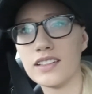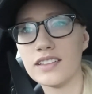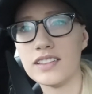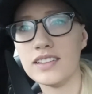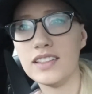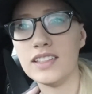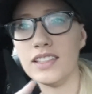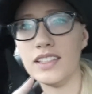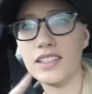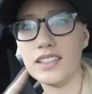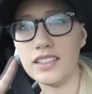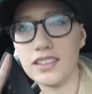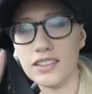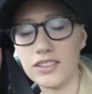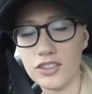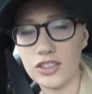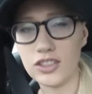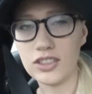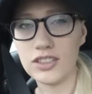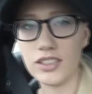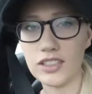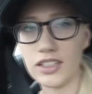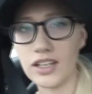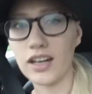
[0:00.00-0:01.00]
the
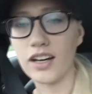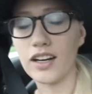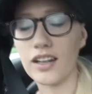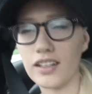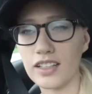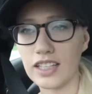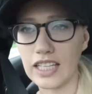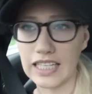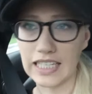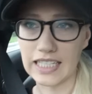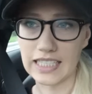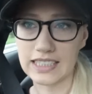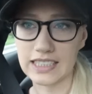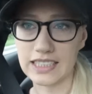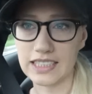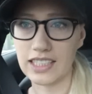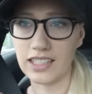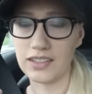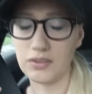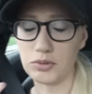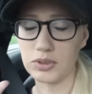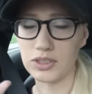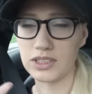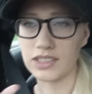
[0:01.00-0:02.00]
GTR, like I
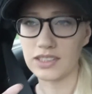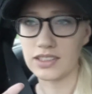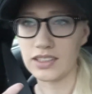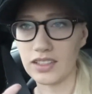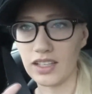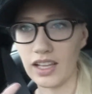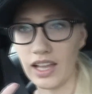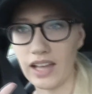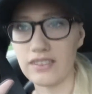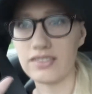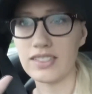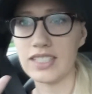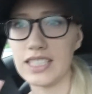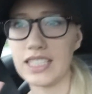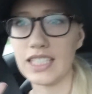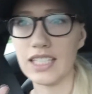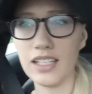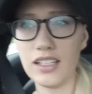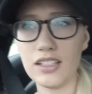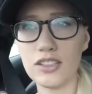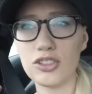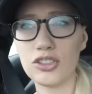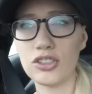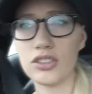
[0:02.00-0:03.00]
said, was still having the
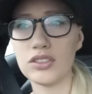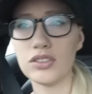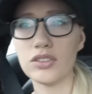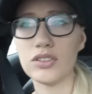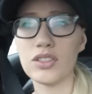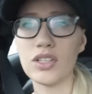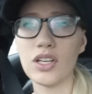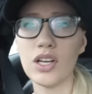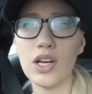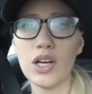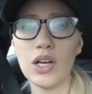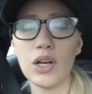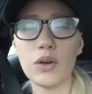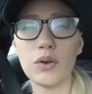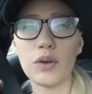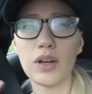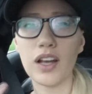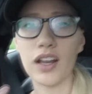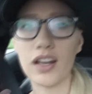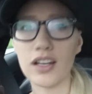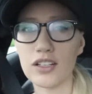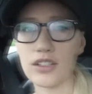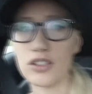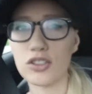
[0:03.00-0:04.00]
issues. I'm
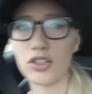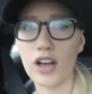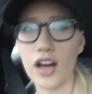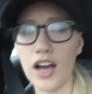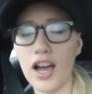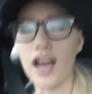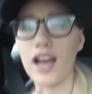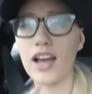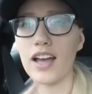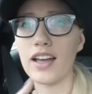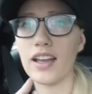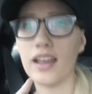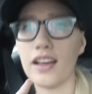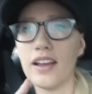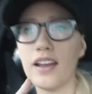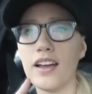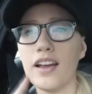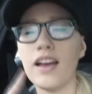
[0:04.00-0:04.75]
gonna try